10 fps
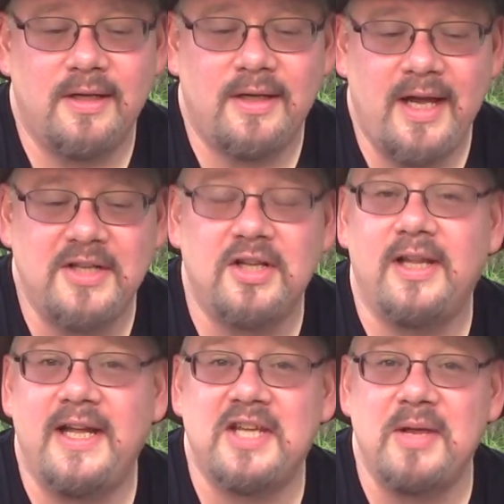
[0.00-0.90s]
It's a
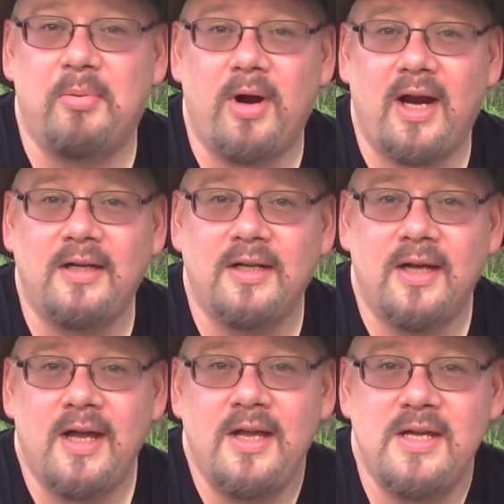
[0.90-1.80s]
Lansky product.
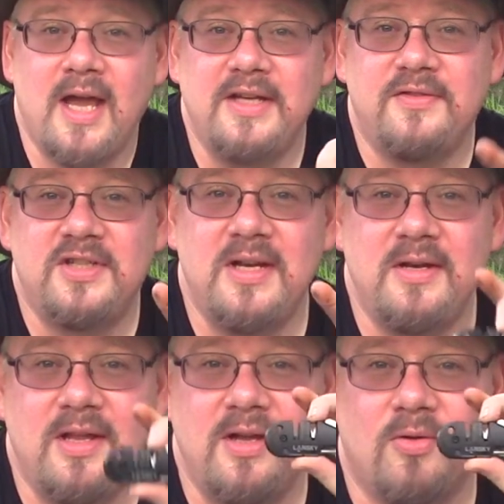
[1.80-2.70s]
You guys have seen
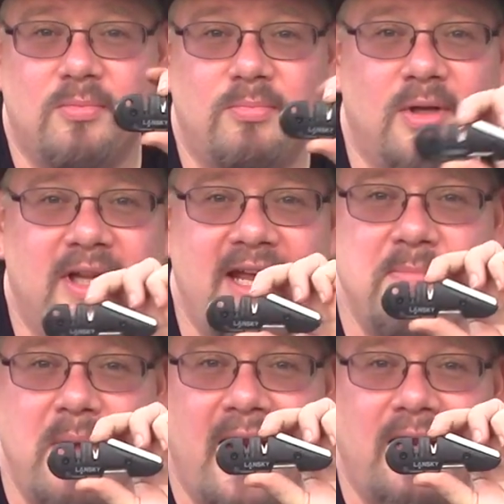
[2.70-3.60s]
the old
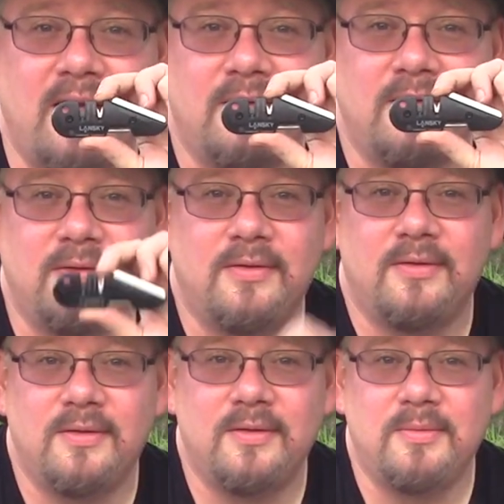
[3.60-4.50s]
BladeMedic
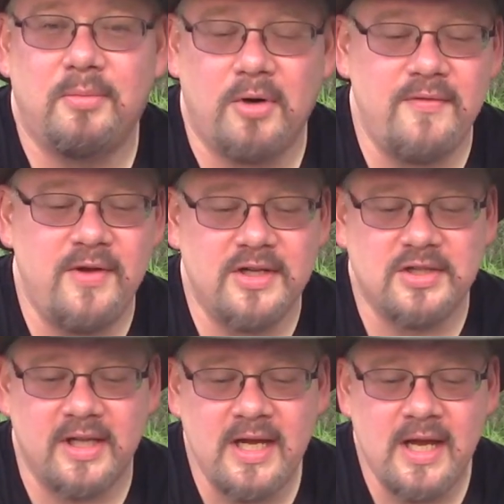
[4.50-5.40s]

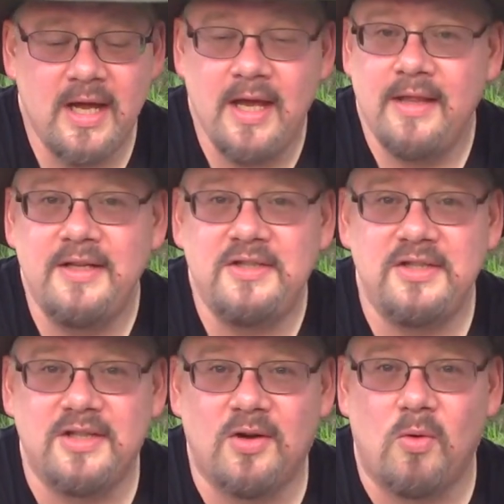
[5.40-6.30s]
previously. This
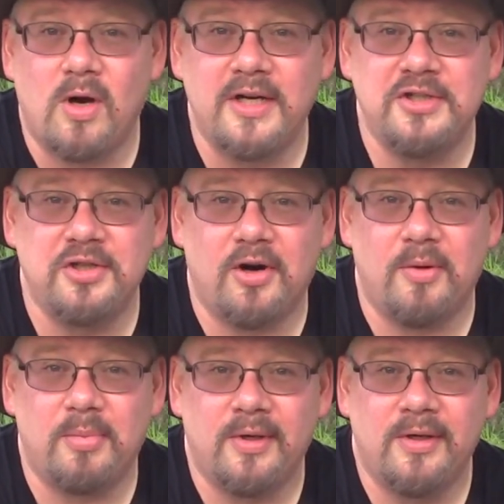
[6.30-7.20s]
is the
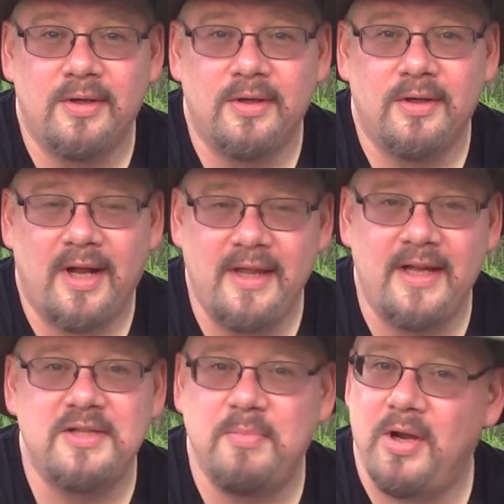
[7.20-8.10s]
QuadSharp. I think
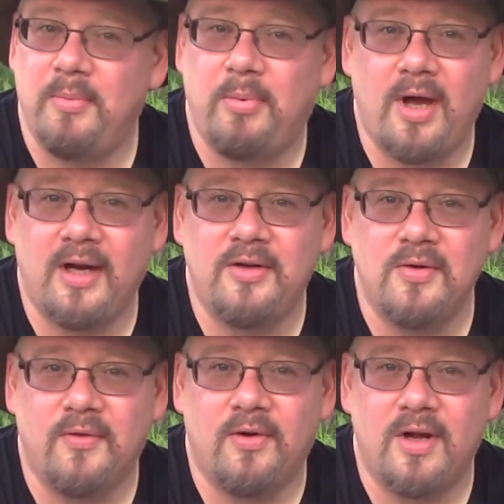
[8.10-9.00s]
it's a better product
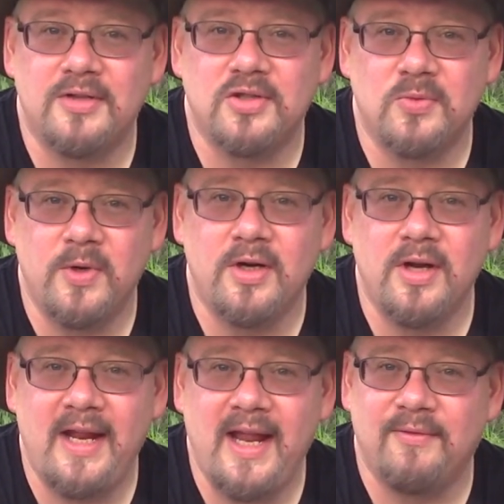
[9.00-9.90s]
overall, so we're
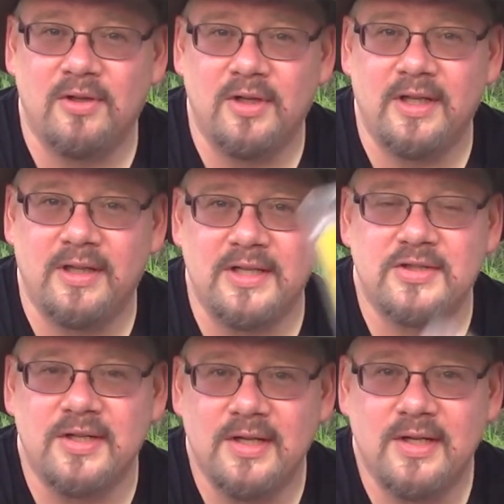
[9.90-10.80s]
going to have a look at
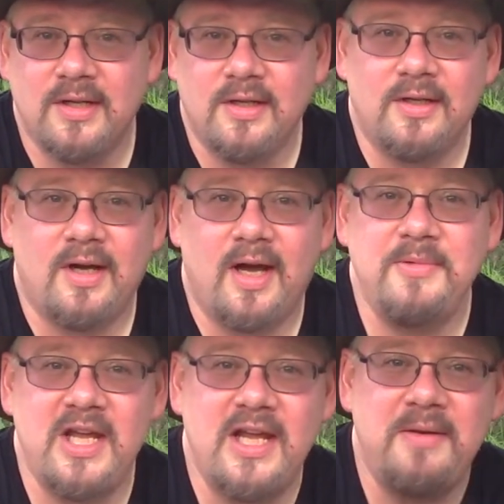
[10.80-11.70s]
this. I'm
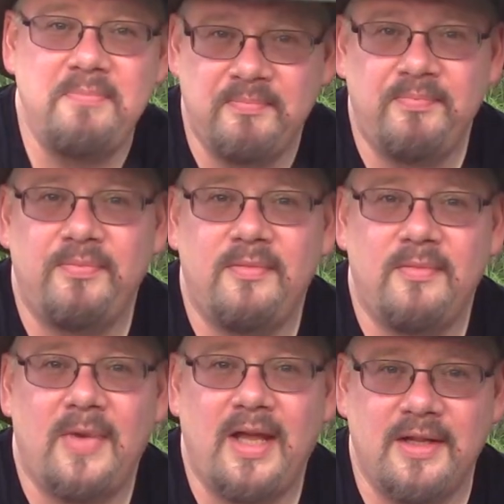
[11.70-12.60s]
Dean,
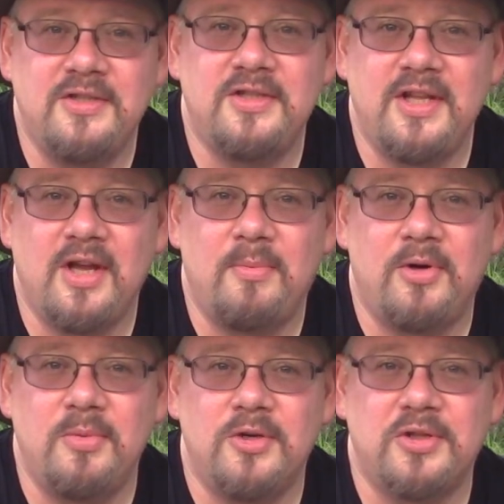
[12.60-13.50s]
and this is the
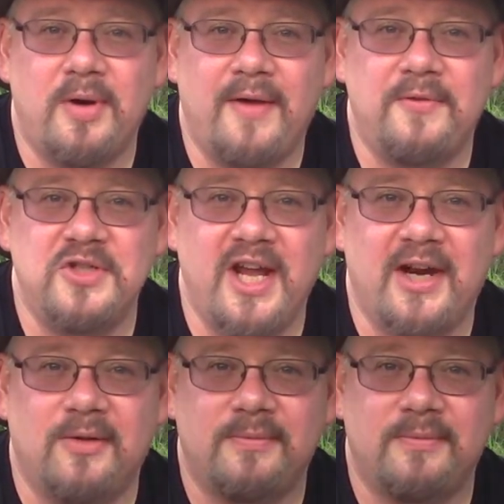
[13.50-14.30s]
Alberta Bushcrafter channel.